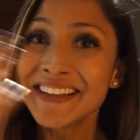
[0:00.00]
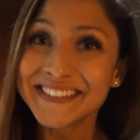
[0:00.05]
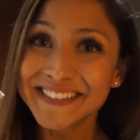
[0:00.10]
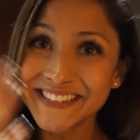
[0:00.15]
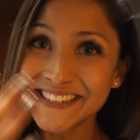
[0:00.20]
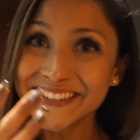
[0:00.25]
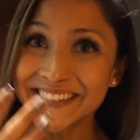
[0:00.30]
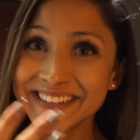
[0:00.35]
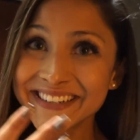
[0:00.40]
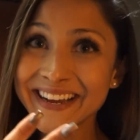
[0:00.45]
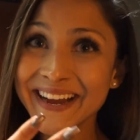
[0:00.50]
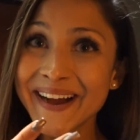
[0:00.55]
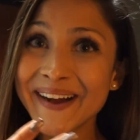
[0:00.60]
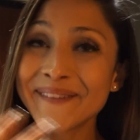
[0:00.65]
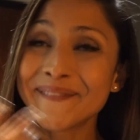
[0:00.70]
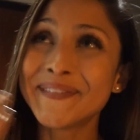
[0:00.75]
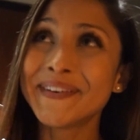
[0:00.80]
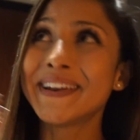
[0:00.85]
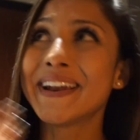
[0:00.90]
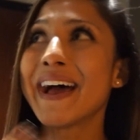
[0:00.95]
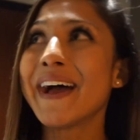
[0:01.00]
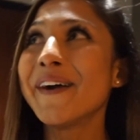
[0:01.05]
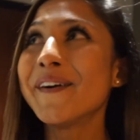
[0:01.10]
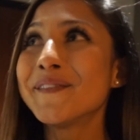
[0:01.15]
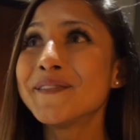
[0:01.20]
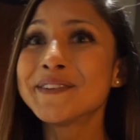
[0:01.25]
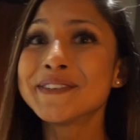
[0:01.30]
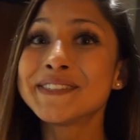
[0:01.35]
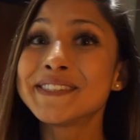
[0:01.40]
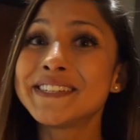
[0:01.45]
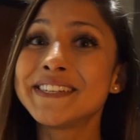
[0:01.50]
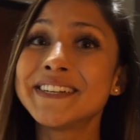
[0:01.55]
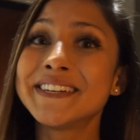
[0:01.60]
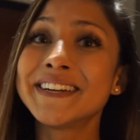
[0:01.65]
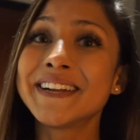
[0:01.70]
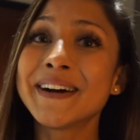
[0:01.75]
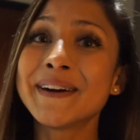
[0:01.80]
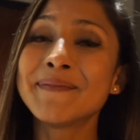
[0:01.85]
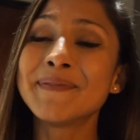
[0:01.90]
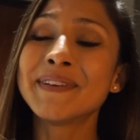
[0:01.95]
tearing up and I almost
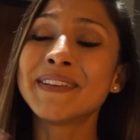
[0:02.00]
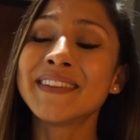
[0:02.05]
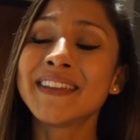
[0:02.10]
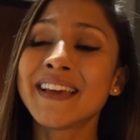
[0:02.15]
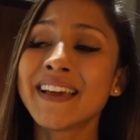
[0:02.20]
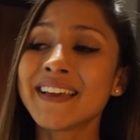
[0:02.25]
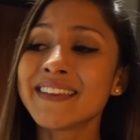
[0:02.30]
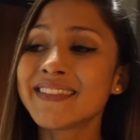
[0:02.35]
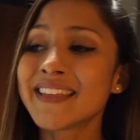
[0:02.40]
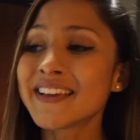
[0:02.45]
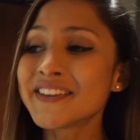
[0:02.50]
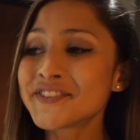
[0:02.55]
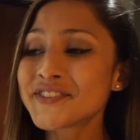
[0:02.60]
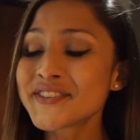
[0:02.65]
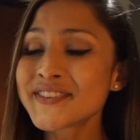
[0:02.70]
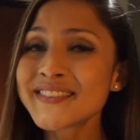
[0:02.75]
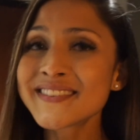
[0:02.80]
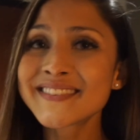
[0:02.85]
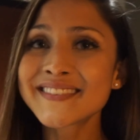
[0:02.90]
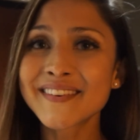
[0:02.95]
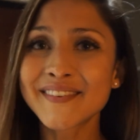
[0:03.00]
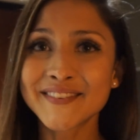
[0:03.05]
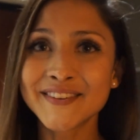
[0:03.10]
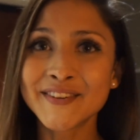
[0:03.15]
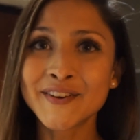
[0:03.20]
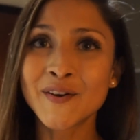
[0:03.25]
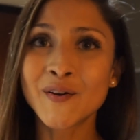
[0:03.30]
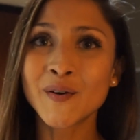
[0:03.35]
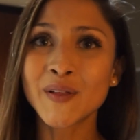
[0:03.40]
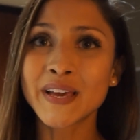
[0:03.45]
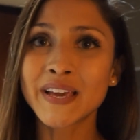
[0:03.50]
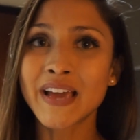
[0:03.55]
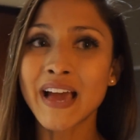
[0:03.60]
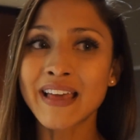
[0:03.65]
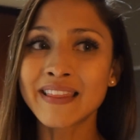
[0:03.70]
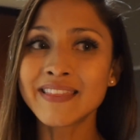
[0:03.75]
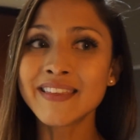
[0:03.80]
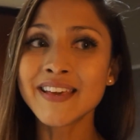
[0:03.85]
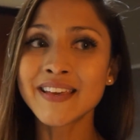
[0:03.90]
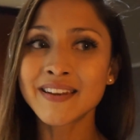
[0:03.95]
teared up and like that's just, you know, like
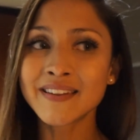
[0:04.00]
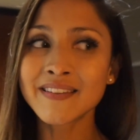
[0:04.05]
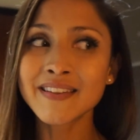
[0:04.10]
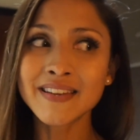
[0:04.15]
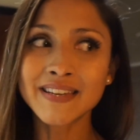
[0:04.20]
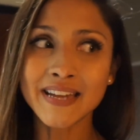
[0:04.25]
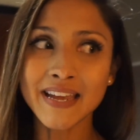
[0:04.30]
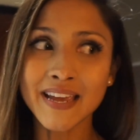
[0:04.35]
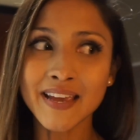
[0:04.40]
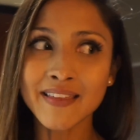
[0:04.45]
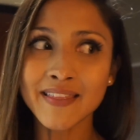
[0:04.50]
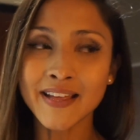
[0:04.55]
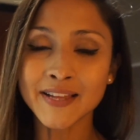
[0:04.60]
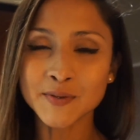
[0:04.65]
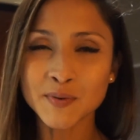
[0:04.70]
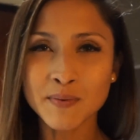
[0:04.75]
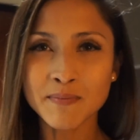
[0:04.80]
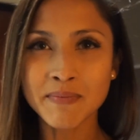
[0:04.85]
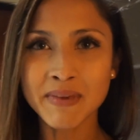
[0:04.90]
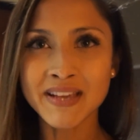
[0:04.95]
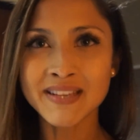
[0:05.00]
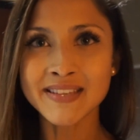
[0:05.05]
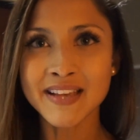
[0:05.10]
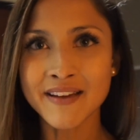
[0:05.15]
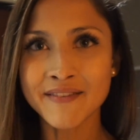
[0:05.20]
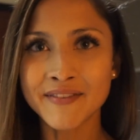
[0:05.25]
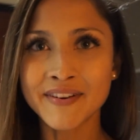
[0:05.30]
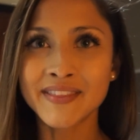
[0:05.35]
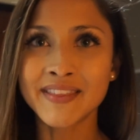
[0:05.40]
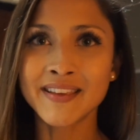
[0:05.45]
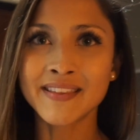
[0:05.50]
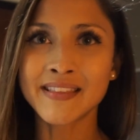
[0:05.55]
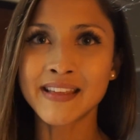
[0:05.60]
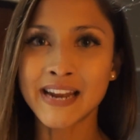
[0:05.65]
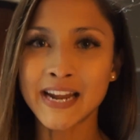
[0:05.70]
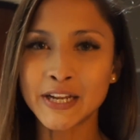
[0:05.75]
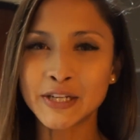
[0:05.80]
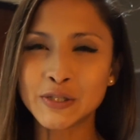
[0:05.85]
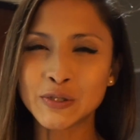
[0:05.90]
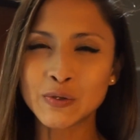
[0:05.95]
at the end of the day, that's what makes everything
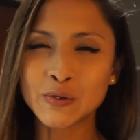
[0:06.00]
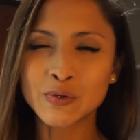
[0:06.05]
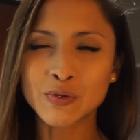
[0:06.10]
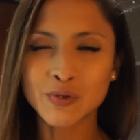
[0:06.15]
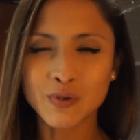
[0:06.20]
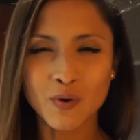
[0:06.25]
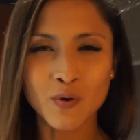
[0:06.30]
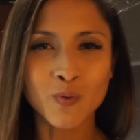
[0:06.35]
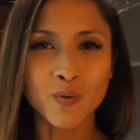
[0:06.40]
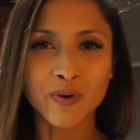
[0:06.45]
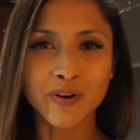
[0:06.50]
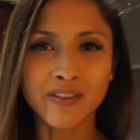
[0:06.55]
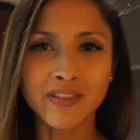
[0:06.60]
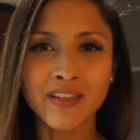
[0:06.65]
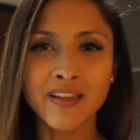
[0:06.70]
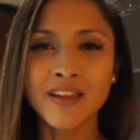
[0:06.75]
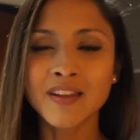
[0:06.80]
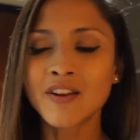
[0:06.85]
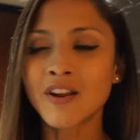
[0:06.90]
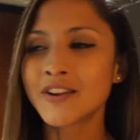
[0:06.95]
that I do so worth it.